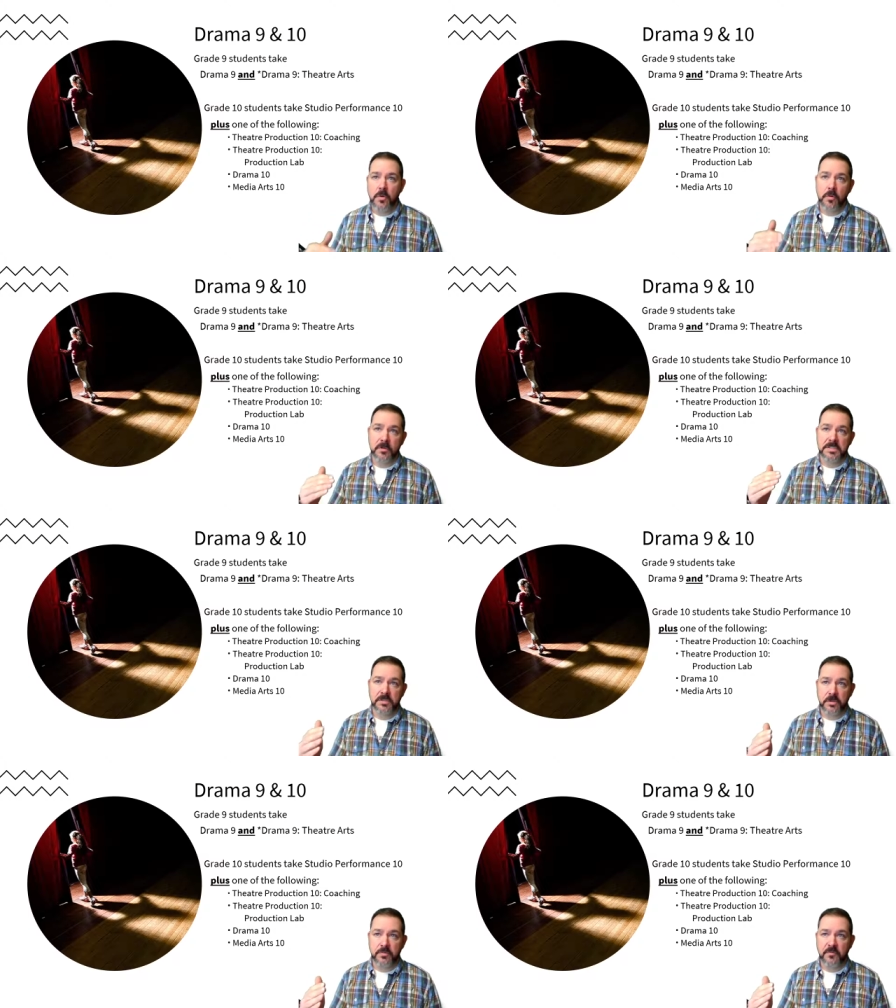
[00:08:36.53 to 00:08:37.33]
or
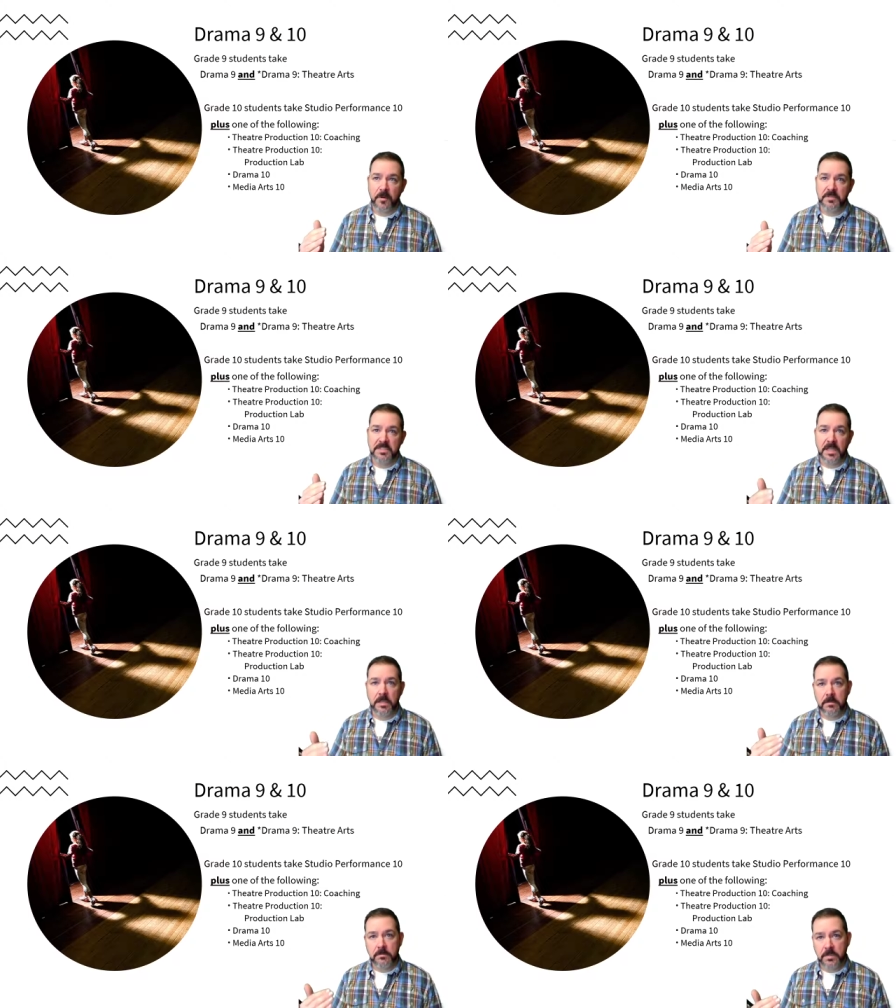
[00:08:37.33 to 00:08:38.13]
studio performance
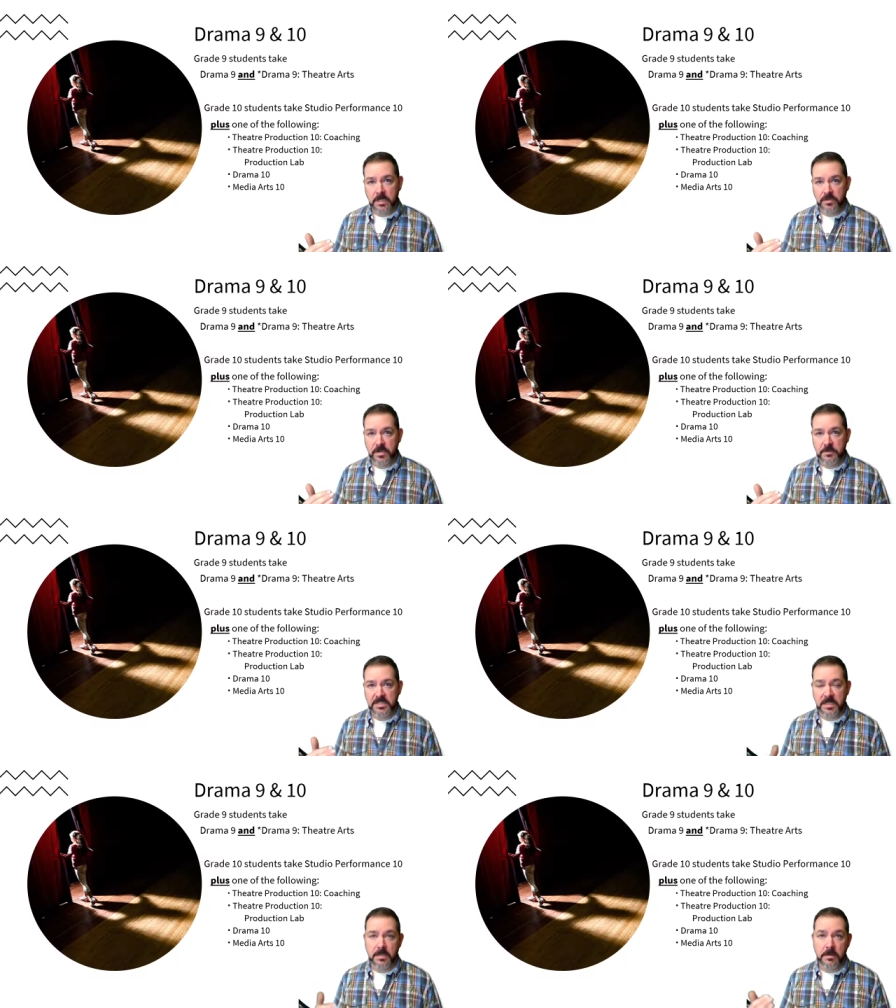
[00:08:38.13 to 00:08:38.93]
10 and drama
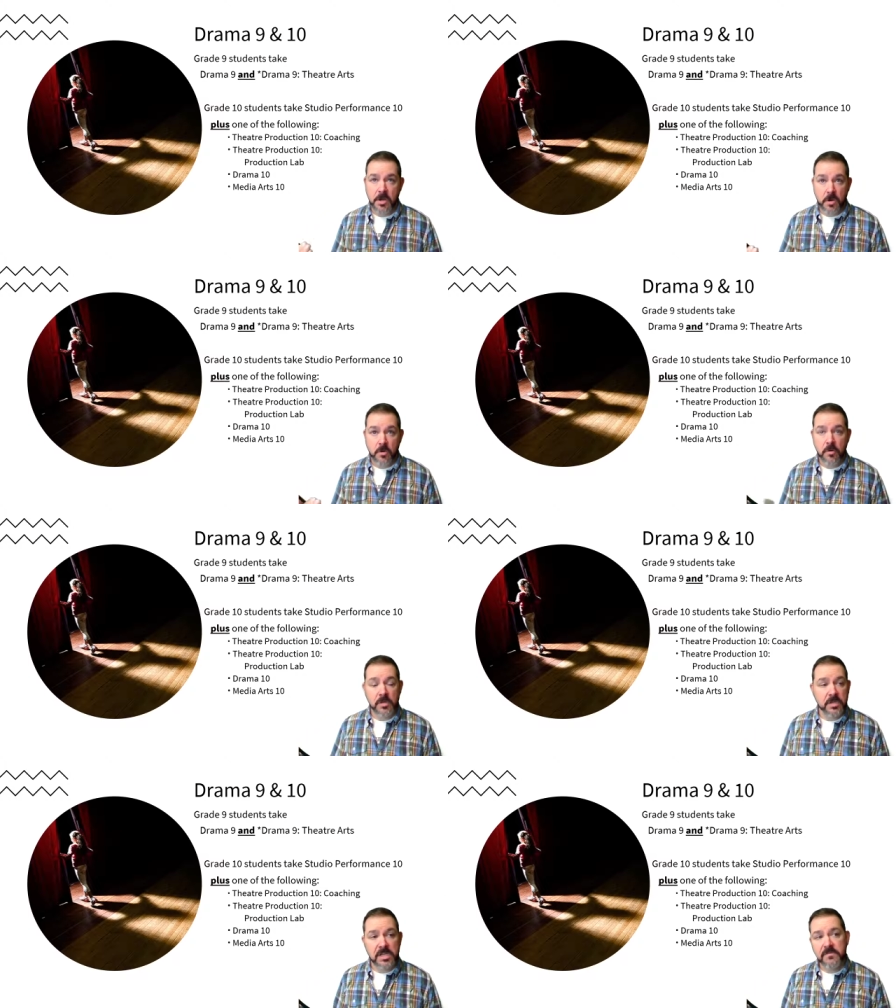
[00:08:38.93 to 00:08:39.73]
10,
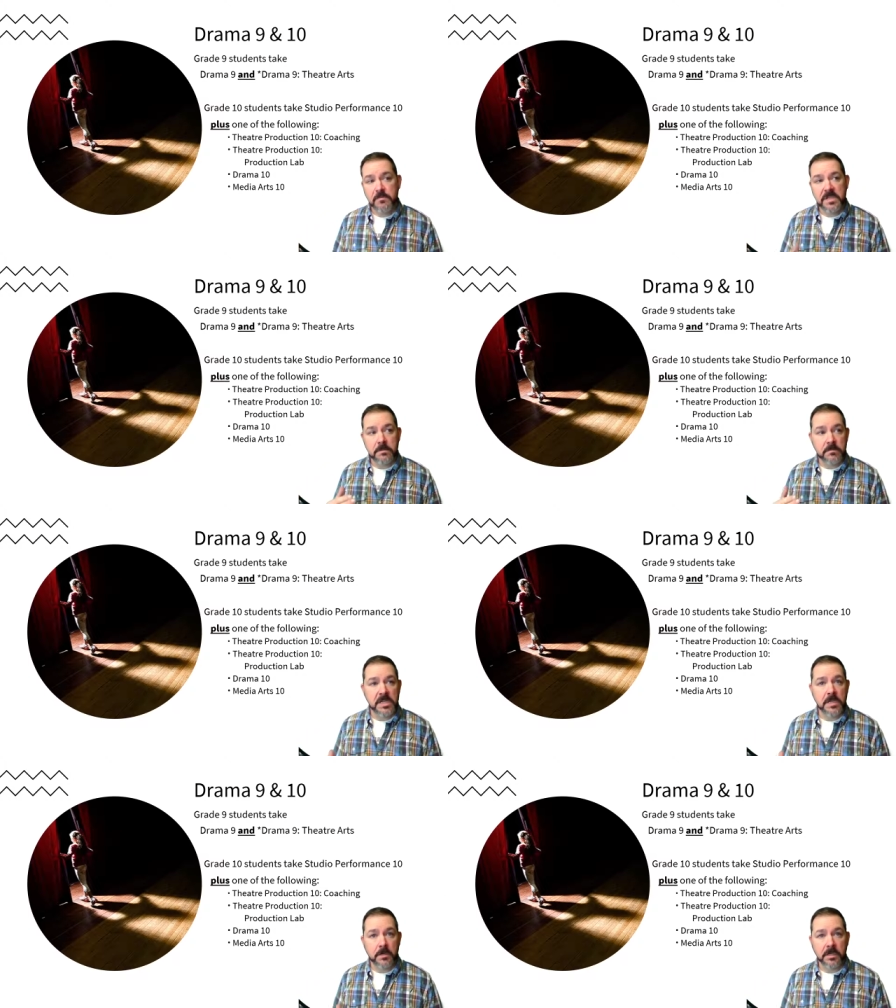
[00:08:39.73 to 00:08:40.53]
or you could even be in
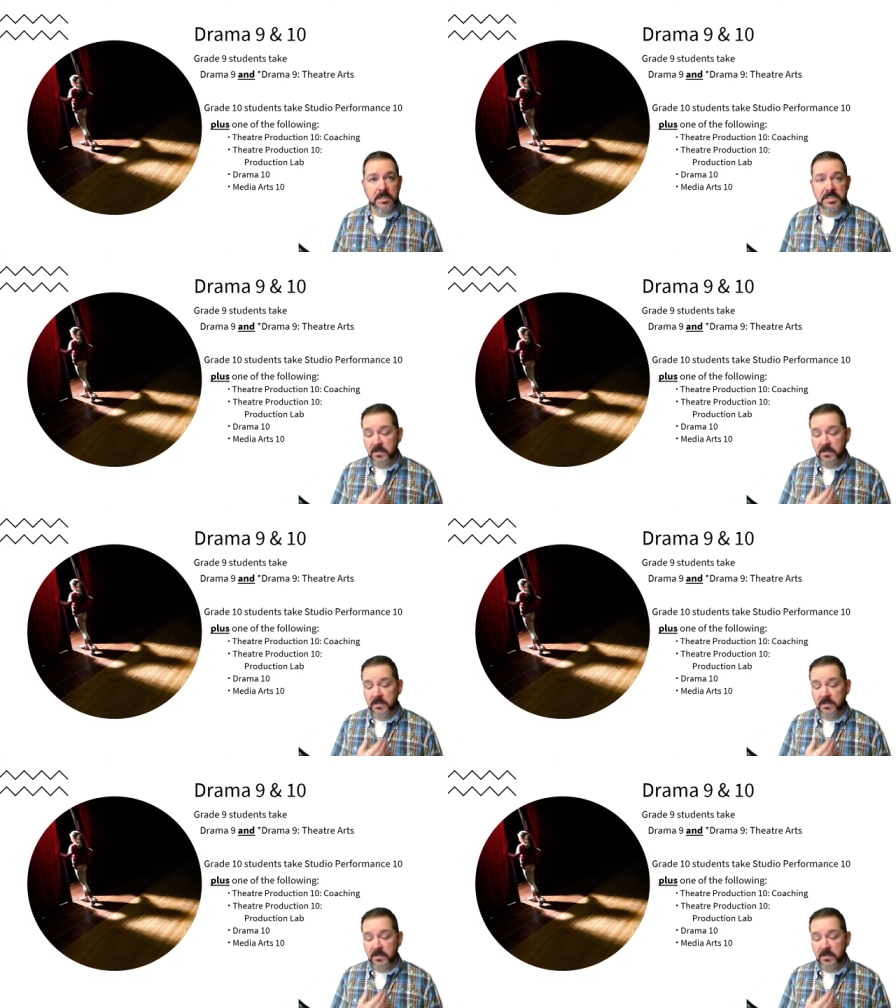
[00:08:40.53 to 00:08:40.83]
media arts.